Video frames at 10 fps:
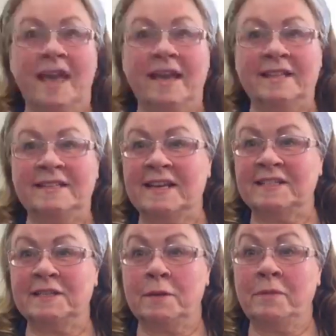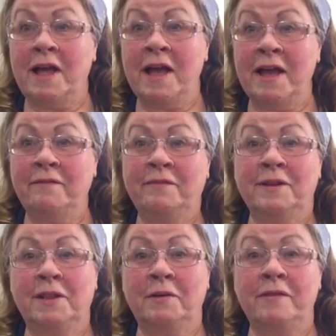It says I'm live.
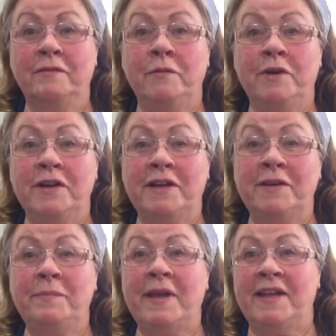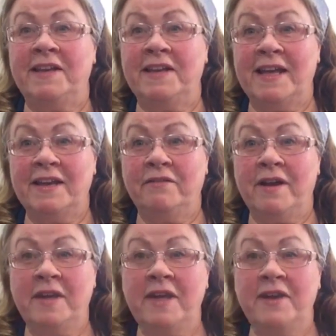Hello, everyone. BanDana
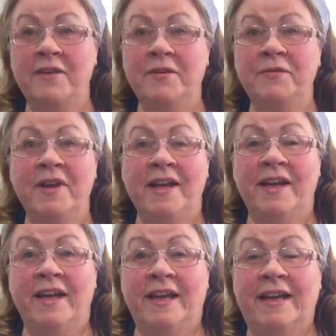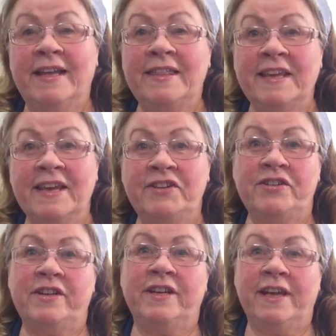Gramma here in the
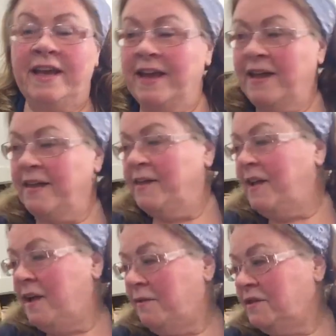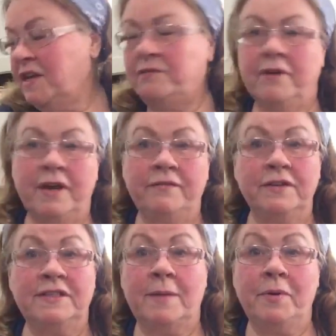kitchen again. I was getting ready for
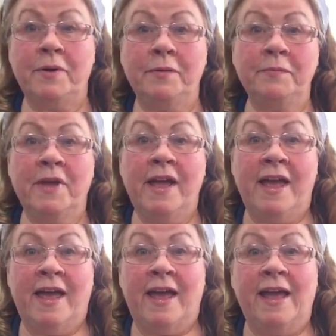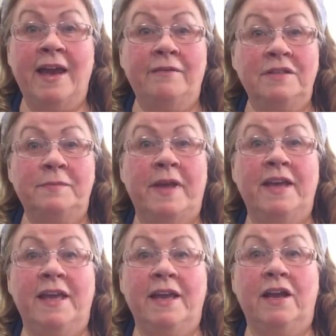supper and I was
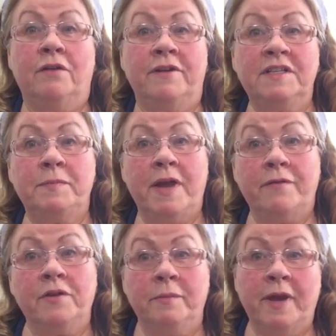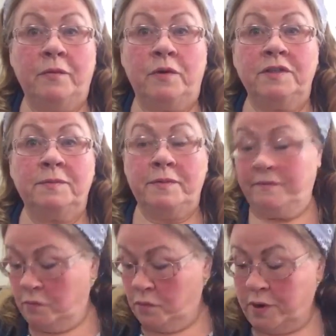making a recipe I've only made once
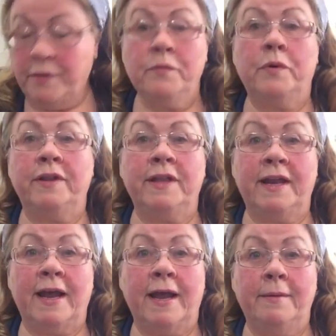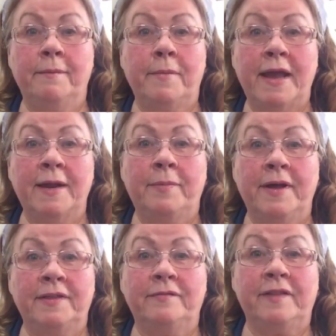before, one that I made up on
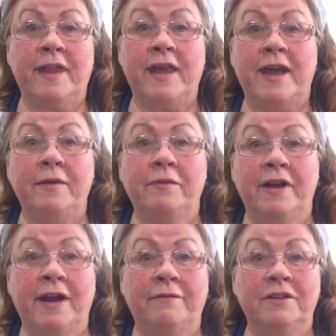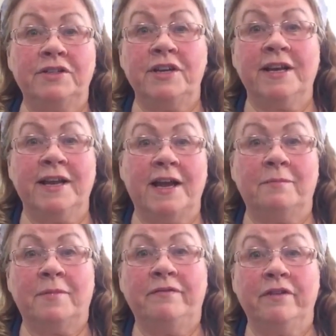the fly when I was checking out my
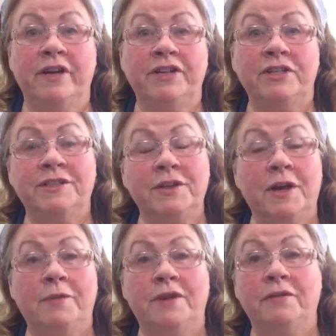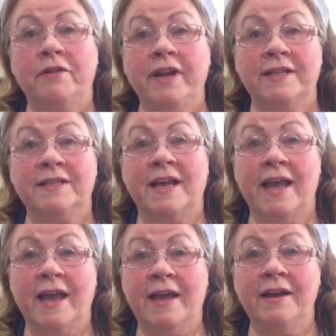fridge and saw what ingredients I
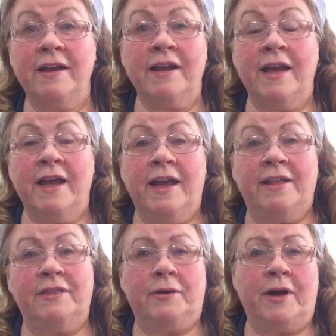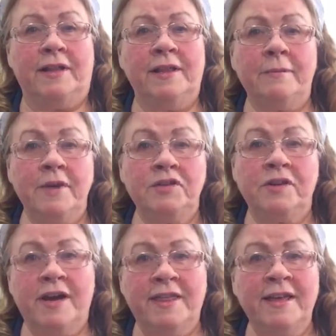had and thought, let me
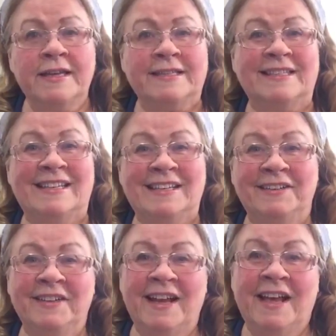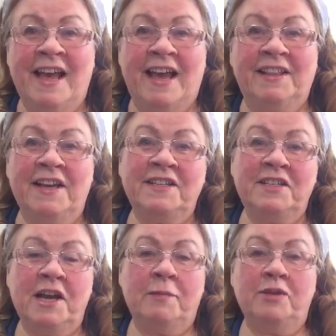try this. And last
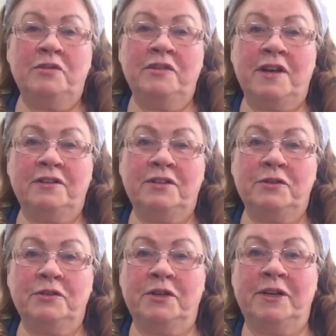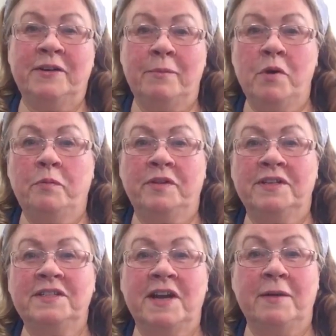time it turned out so good. I'm hoping
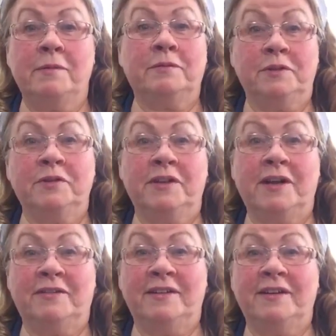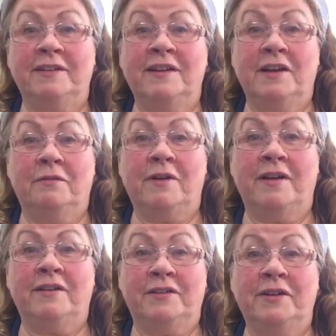this time it will turn out
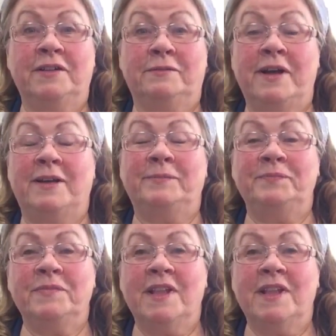what good as well.